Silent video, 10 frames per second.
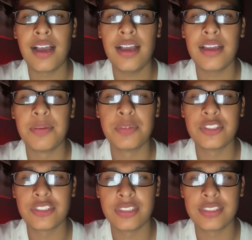hi i'm
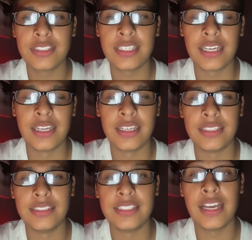gershon singh
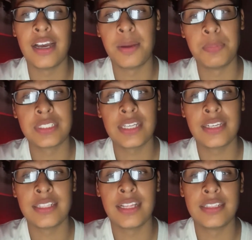and yeah i'm
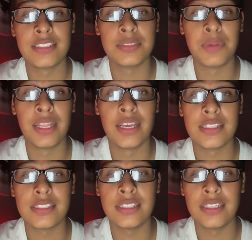excited that this is my
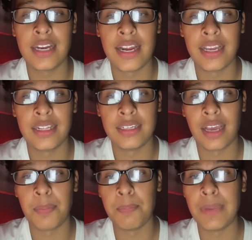last year and
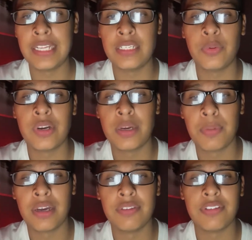i'm mainly worried
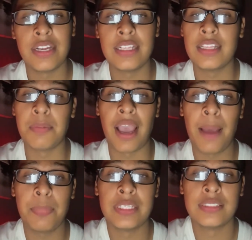about if anything
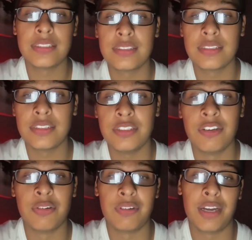happens you
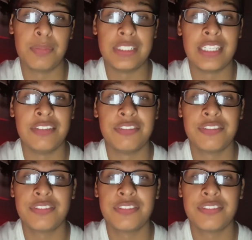know i've got to be safe